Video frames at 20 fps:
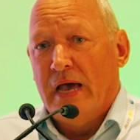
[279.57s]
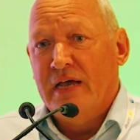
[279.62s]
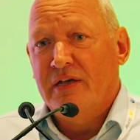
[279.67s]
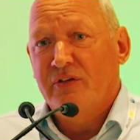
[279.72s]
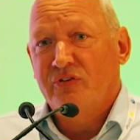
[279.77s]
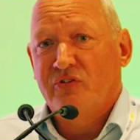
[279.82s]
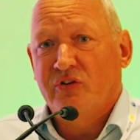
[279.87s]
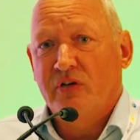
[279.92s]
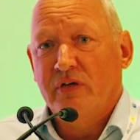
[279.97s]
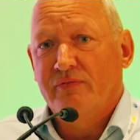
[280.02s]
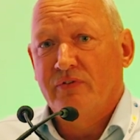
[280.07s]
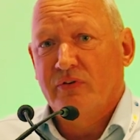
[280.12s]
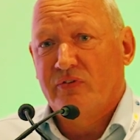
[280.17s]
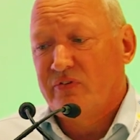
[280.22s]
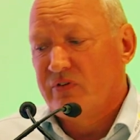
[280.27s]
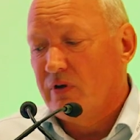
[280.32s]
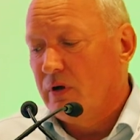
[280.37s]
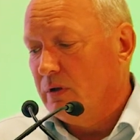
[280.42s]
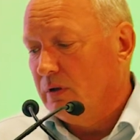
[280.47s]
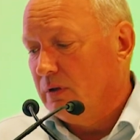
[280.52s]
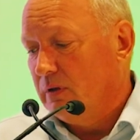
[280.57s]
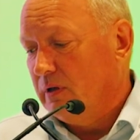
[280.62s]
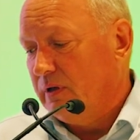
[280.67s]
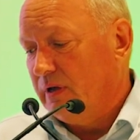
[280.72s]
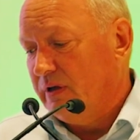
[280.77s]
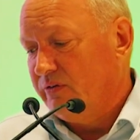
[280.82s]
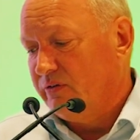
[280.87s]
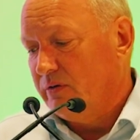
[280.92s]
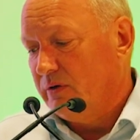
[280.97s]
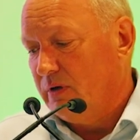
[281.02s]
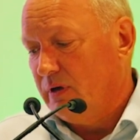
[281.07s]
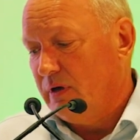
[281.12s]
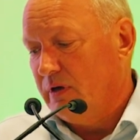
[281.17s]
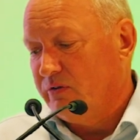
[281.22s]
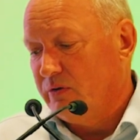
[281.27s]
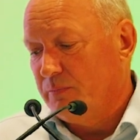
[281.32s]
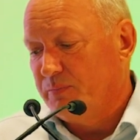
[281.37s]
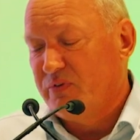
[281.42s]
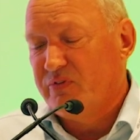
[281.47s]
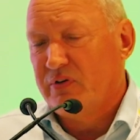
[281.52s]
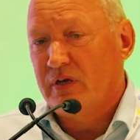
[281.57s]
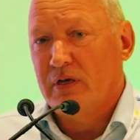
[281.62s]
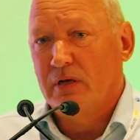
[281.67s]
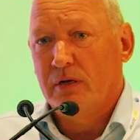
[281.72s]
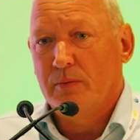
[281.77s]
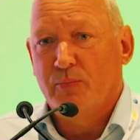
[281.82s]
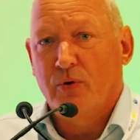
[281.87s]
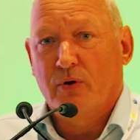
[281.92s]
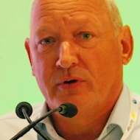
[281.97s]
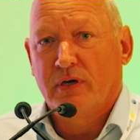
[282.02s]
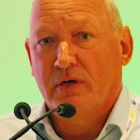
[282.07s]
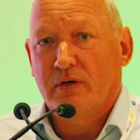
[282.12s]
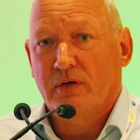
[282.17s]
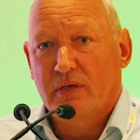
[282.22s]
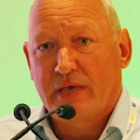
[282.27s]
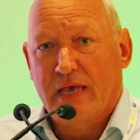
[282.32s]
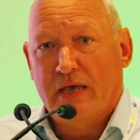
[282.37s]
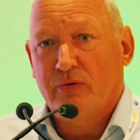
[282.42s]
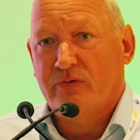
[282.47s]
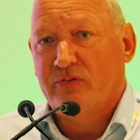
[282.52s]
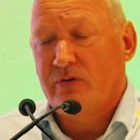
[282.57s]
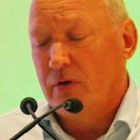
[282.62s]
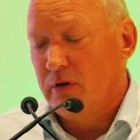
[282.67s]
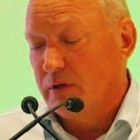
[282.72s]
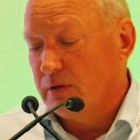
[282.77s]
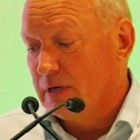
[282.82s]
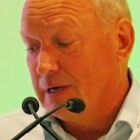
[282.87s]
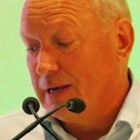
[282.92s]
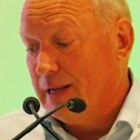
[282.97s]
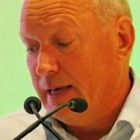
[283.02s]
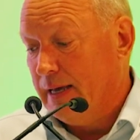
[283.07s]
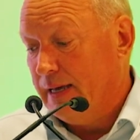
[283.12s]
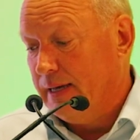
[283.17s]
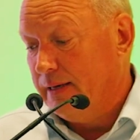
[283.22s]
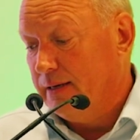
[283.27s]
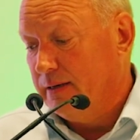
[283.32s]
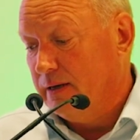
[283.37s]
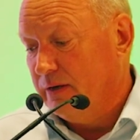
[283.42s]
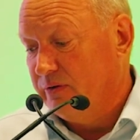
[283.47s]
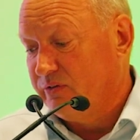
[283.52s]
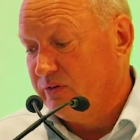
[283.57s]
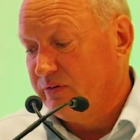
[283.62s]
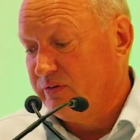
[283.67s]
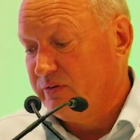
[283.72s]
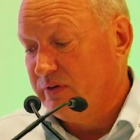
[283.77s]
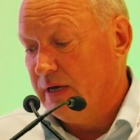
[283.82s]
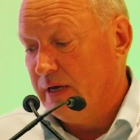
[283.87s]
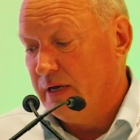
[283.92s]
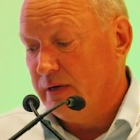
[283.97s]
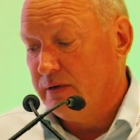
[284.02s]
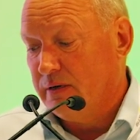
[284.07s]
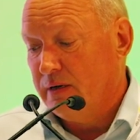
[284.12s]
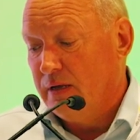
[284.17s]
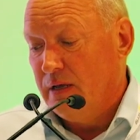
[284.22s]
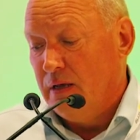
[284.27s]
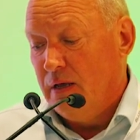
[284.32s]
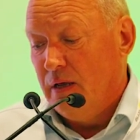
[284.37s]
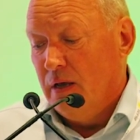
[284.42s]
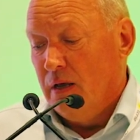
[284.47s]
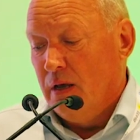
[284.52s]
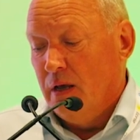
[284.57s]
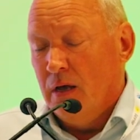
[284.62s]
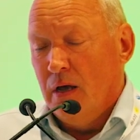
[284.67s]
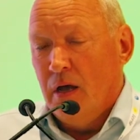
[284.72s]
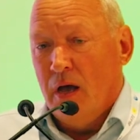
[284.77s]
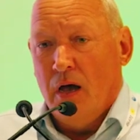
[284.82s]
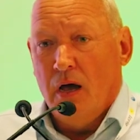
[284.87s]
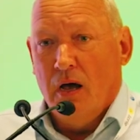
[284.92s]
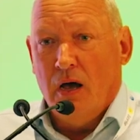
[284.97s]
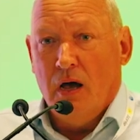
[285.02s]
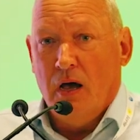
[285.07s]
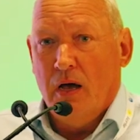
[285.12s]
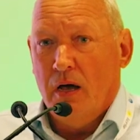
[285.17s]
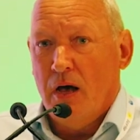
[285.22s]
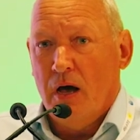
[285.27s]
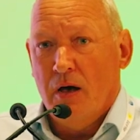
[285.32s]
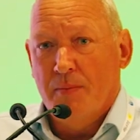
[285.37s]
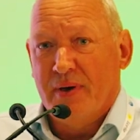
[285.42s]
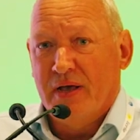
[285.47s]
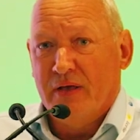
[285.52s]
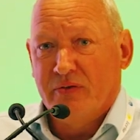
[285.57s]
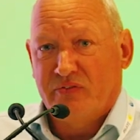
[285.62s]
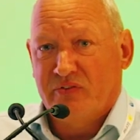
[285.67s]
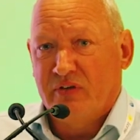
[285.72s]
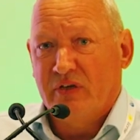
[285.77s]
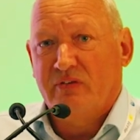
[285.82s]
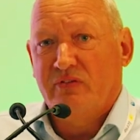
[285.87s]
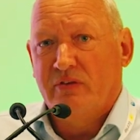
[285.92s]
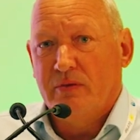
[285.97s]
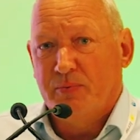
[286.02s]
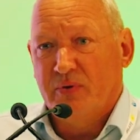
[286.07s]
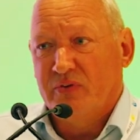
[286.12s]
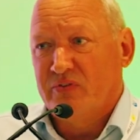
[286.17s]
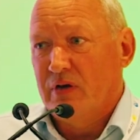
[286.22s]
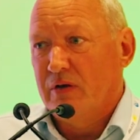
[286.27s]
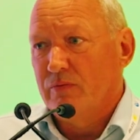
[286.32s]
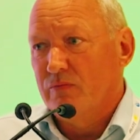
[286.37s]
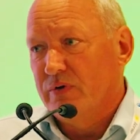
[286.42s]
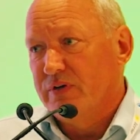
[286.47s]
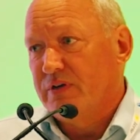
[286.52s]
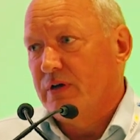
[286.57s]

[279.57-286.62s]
H-Eva Sol is a particular product, calcined clay, as I said, about 60%